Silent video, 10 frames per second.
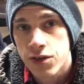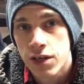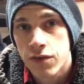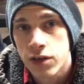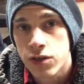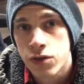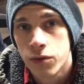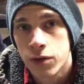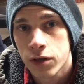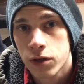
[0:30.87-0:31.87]
Civic is
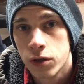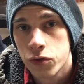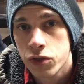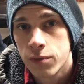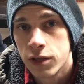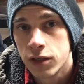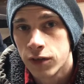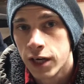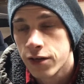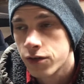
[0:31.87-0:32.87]
nowhere close to being
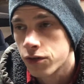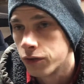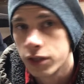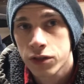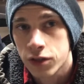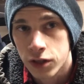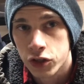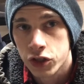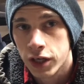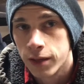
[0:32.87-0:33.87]
ready, so it's
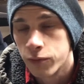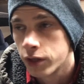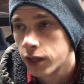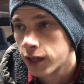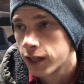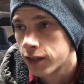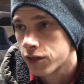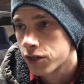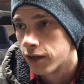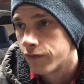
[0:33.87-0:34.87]
crunch time. We got to get
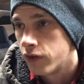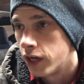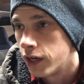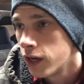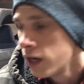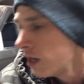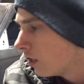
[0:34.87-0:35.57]
this stuff done.